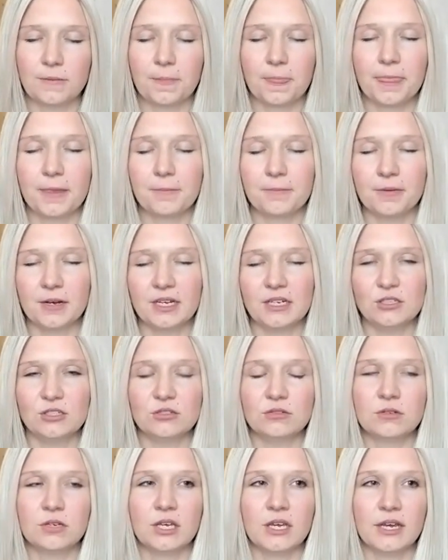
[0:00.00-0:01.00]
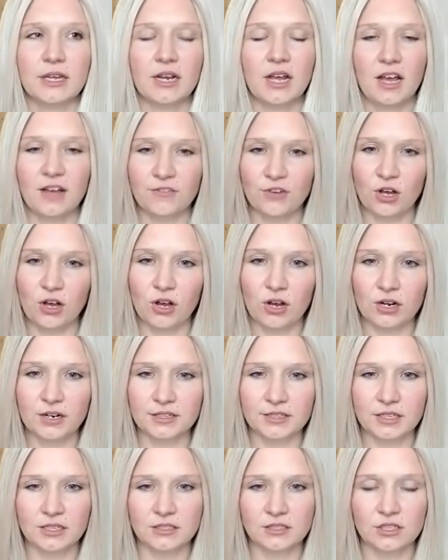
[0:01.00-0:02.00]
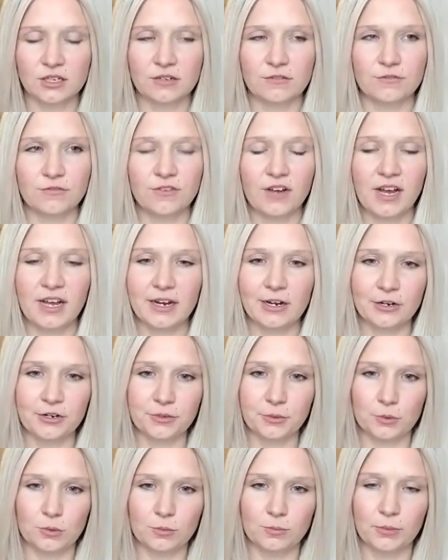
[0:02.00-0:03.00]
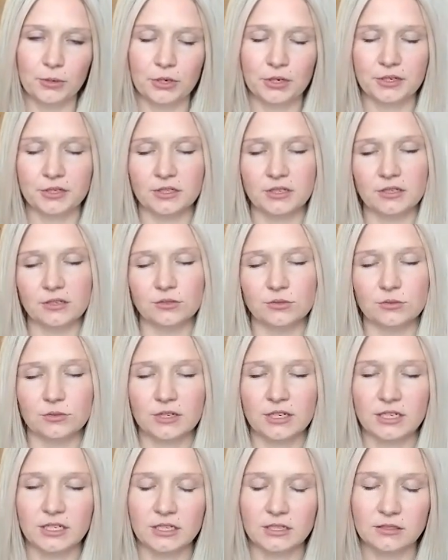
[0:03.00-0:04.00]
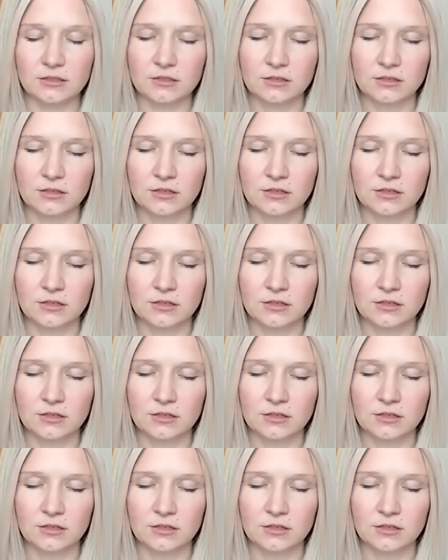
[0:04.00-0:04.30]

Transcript: But you can't have a heart that's on fire. It will burn you, right?